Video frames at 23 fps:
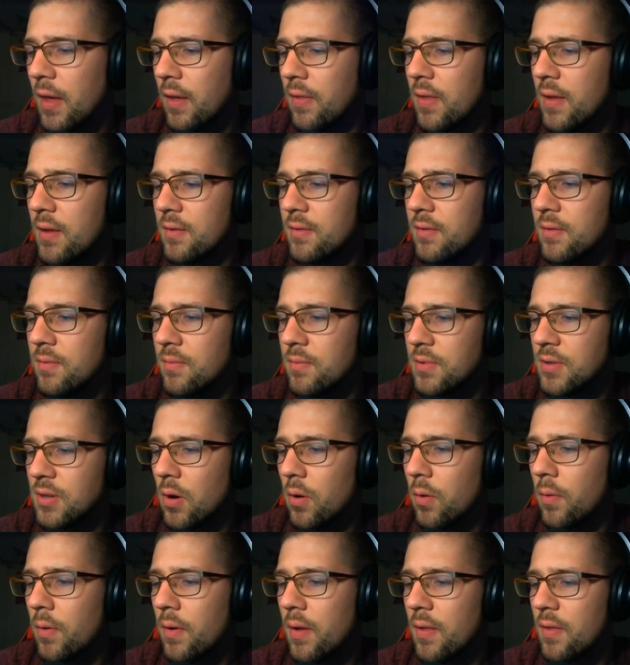like this,
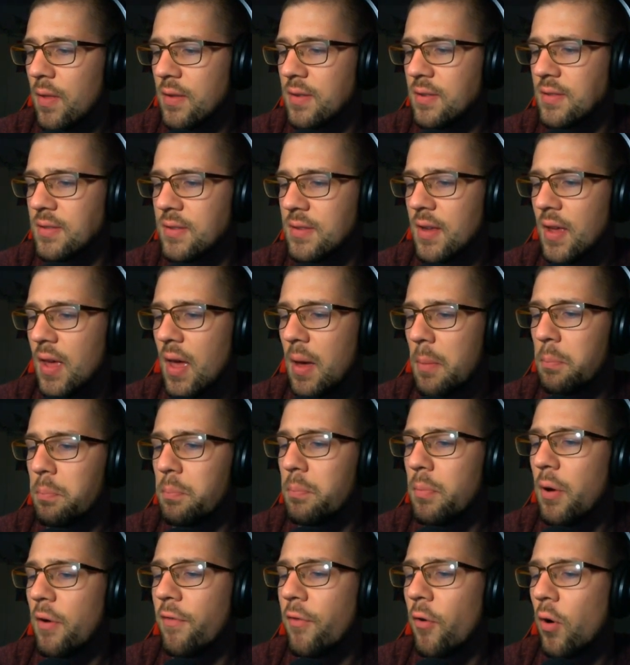so this is
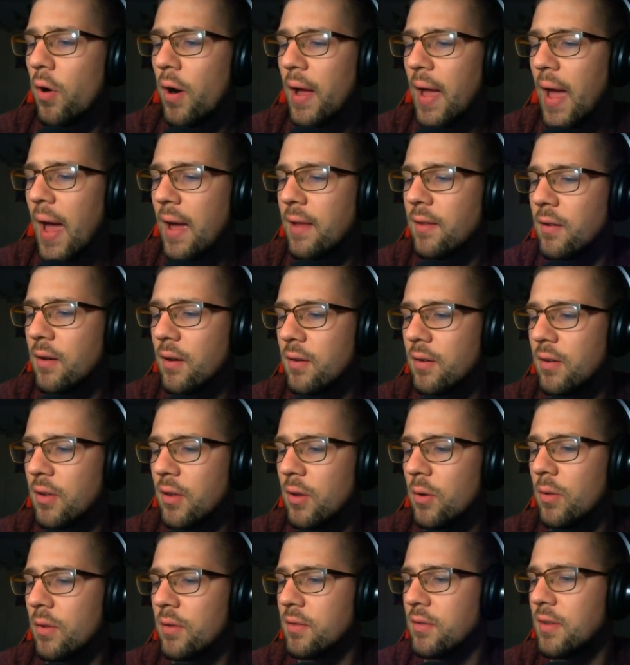before I handed it
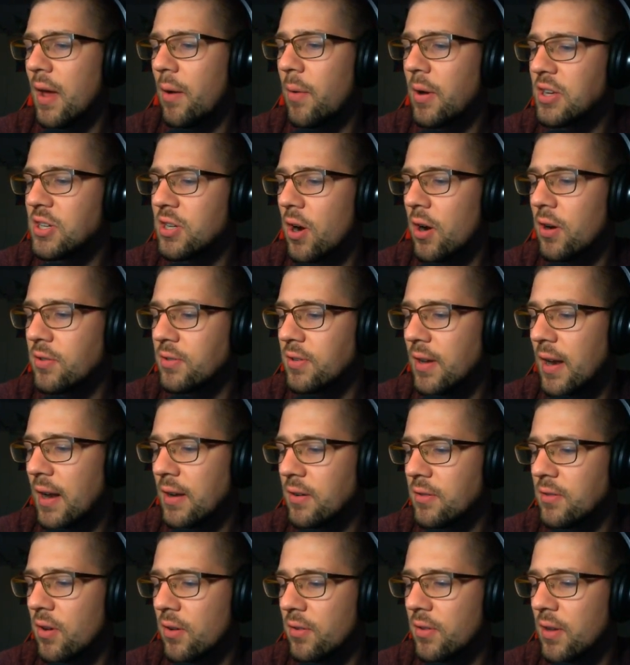to you, this is how I charged it.
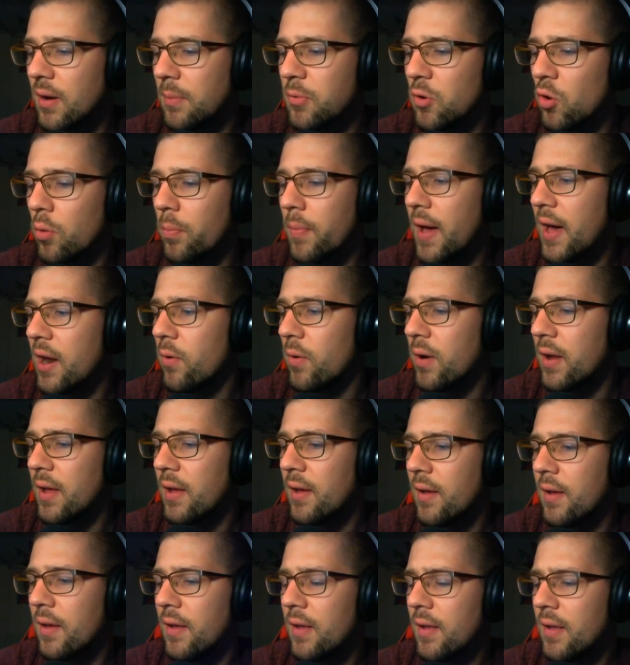I just hooked it up to a
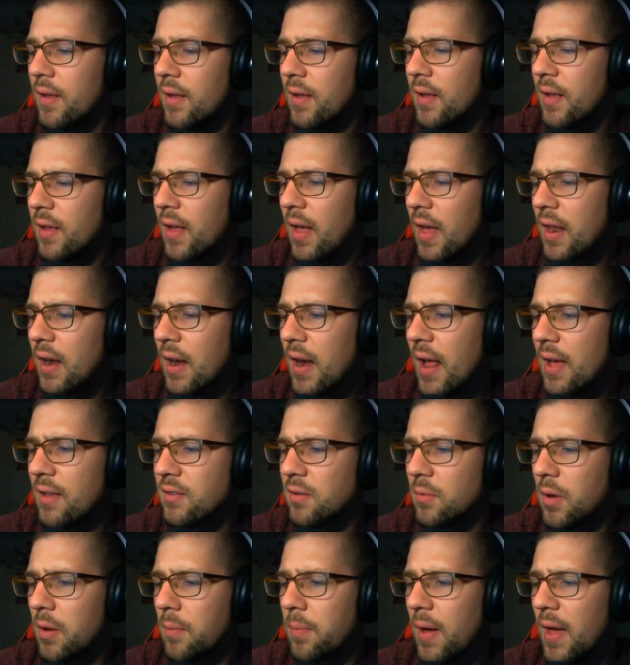battery and it
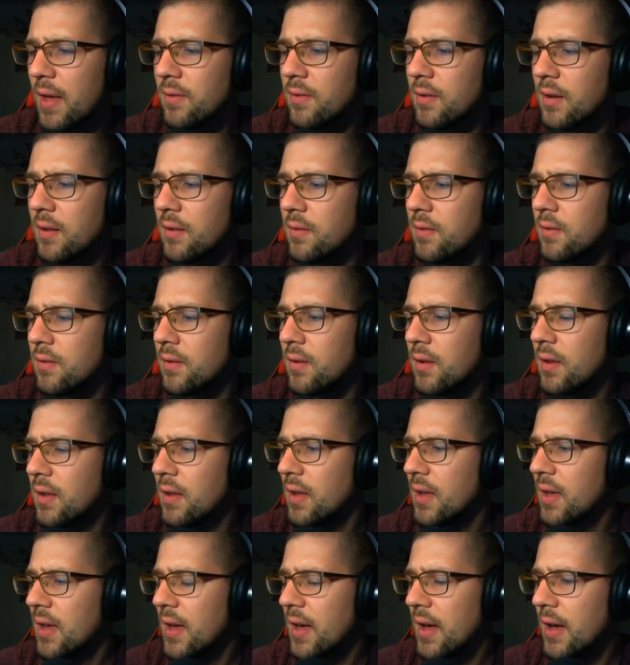has some capacitance.
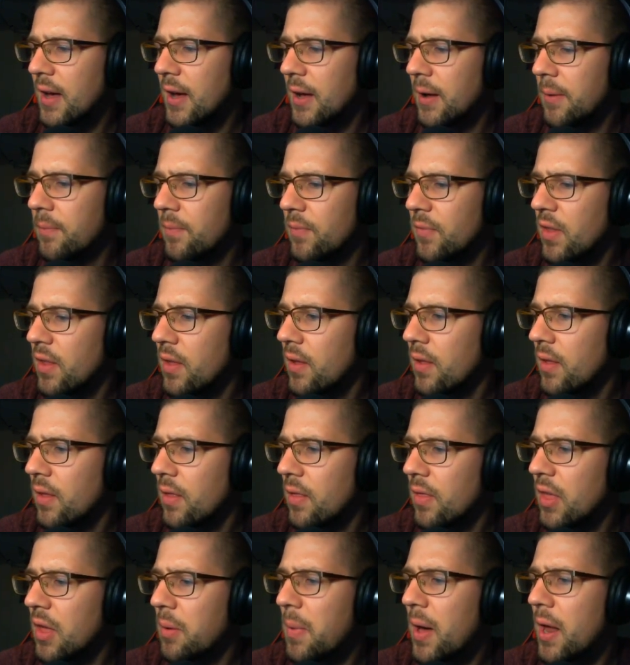Um,
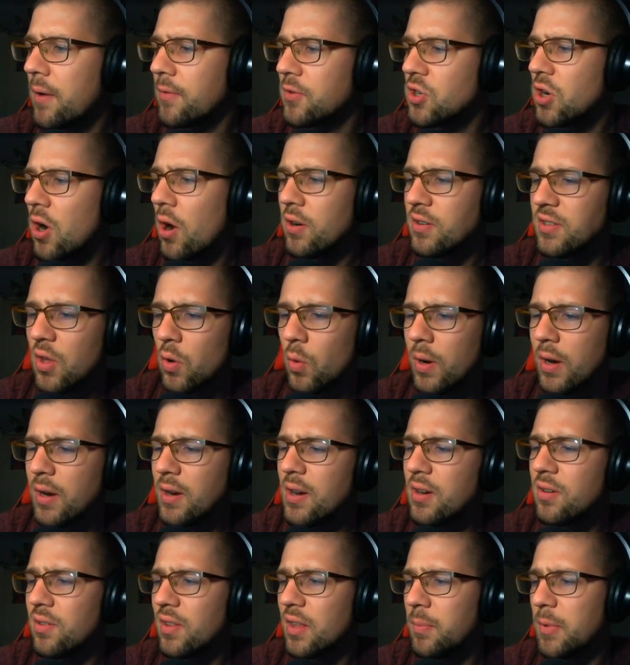the amount of charge that would
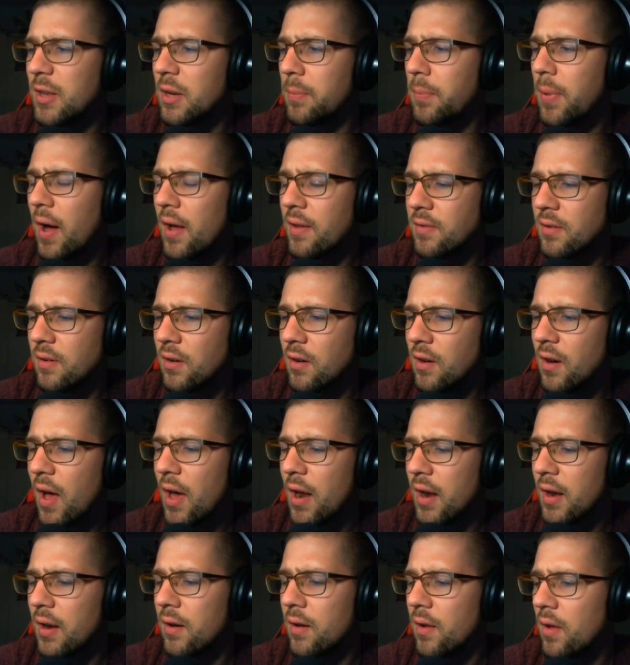initially be deposited
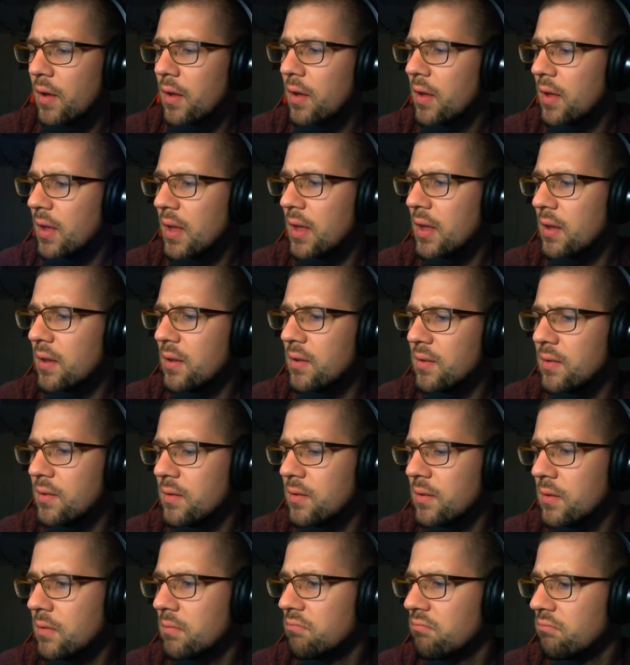on it
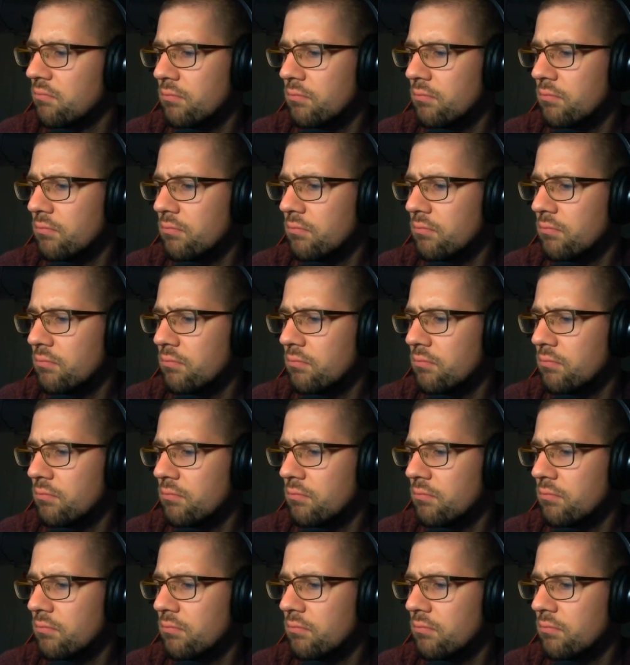is